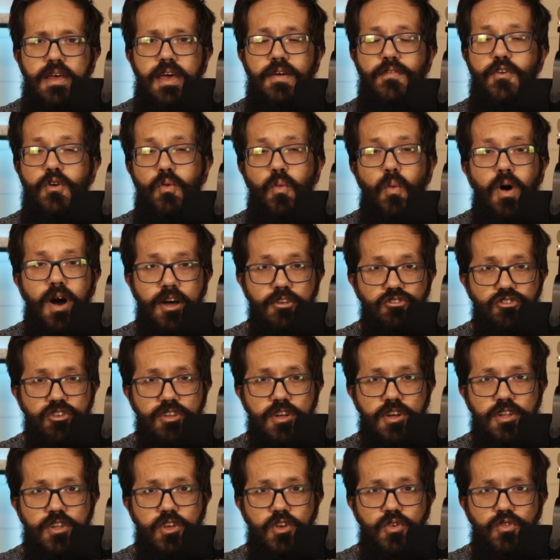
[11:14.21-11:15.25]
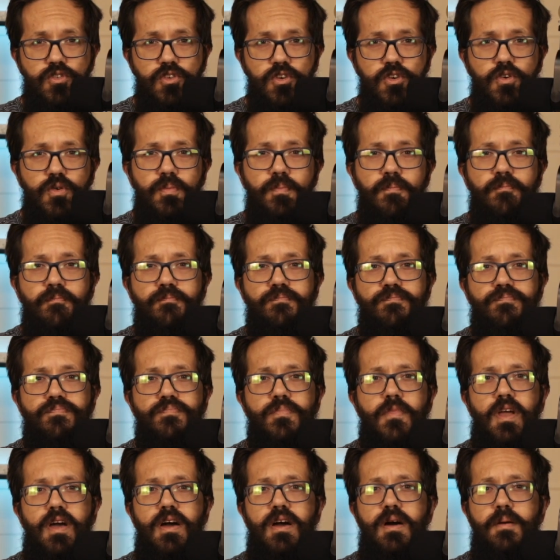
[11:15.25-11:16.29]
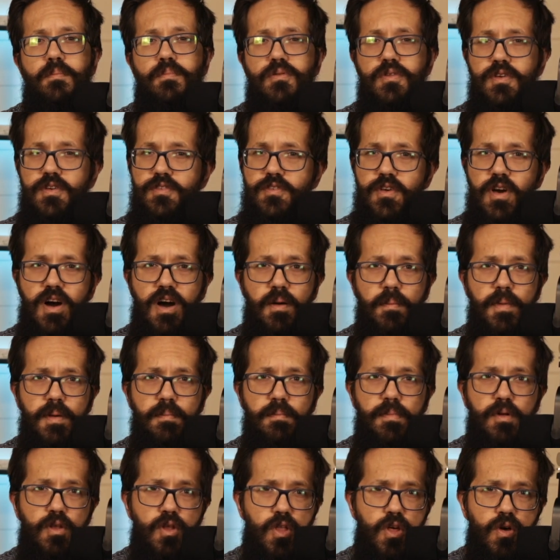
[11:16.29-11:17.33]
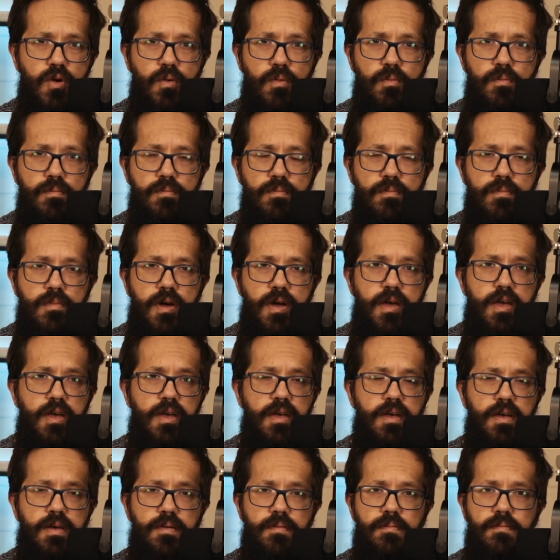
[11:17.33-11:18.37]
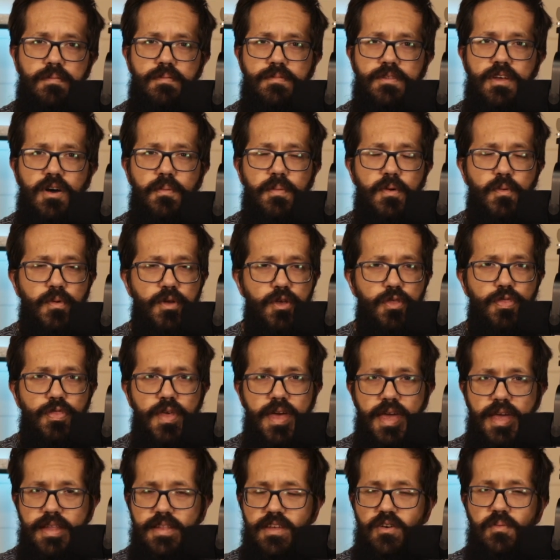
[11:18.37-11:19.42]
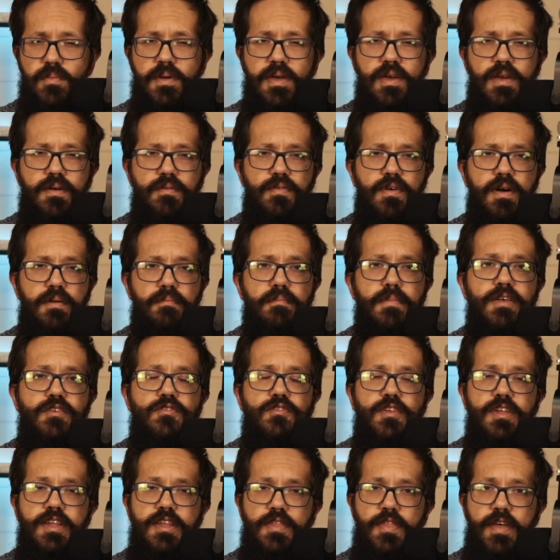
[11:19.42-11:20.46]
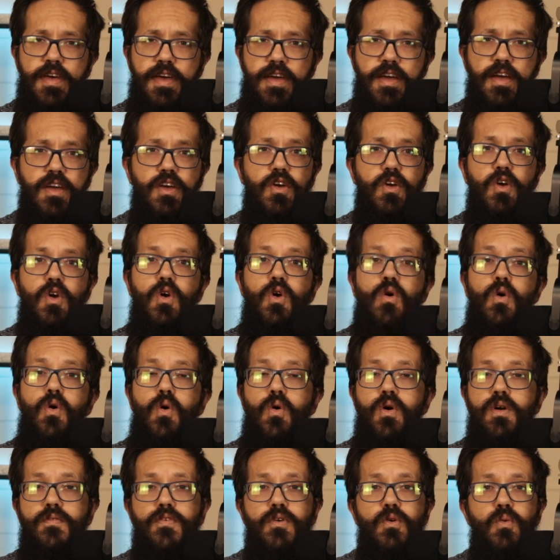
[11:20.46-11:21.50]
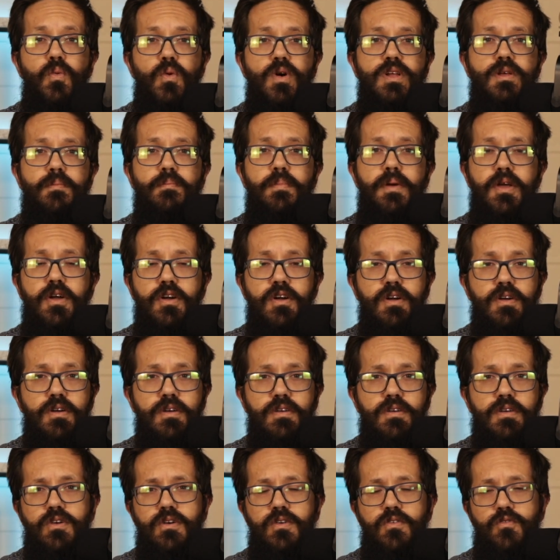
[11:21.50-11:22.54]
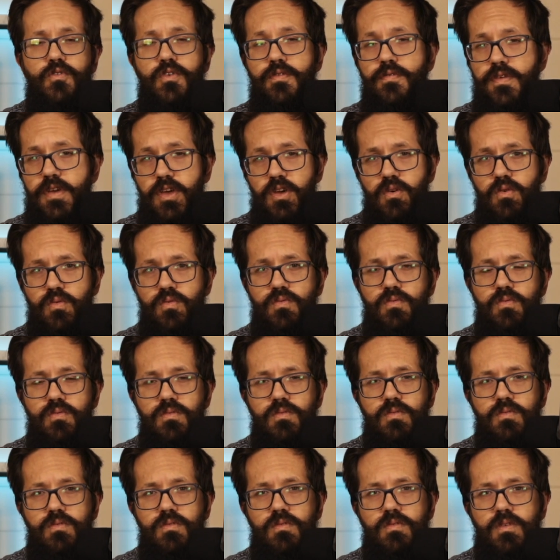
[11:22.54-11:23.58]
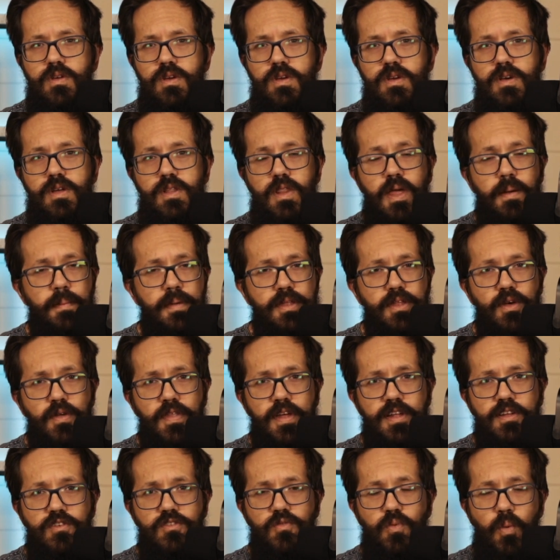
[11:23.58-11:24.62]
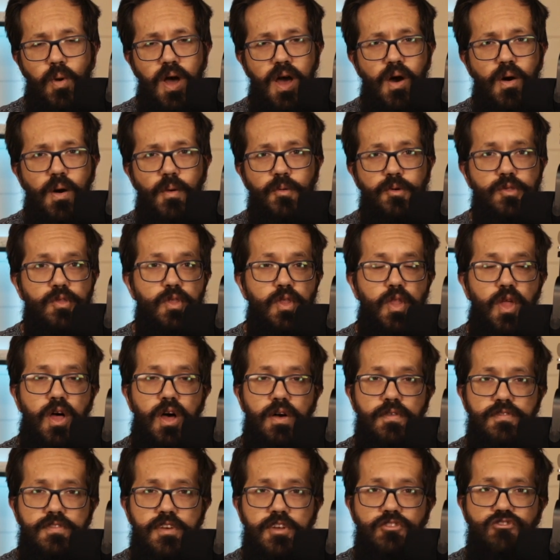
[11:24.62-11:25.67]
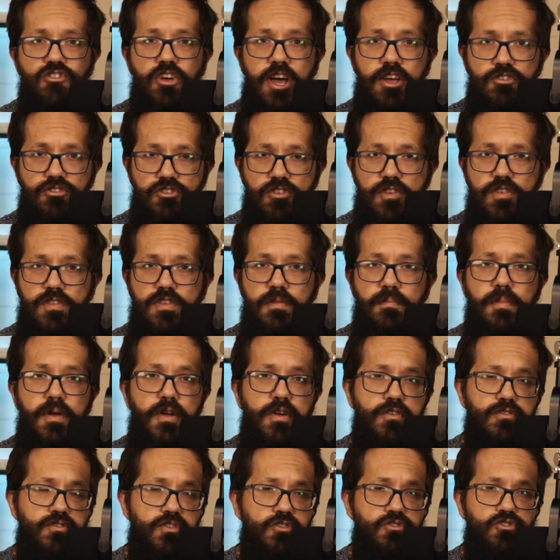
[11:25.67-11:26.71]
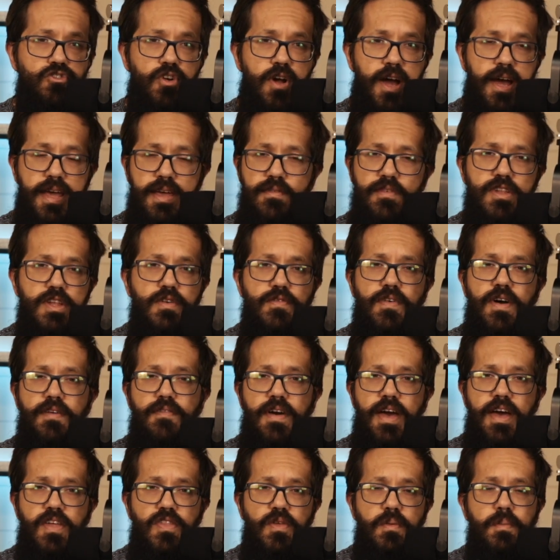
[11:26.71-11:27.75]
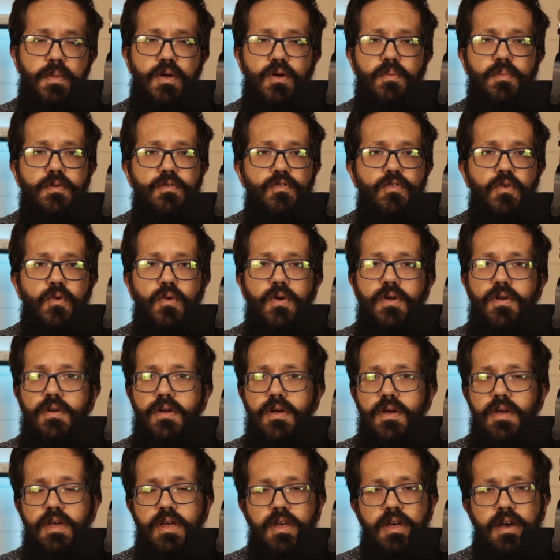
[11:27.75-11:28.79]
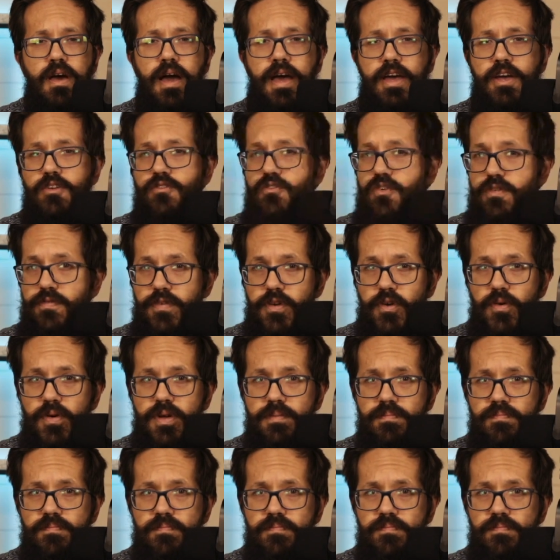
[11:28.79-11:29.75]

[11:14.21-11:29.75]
If you're watching on YouTube, please comment below. Tell me what you think. Tell me if I missed anything. Or if you want a beer reviewed, let me know that as well. I would love suggestions of beers to try. Even if I've had the beer before, I can review it.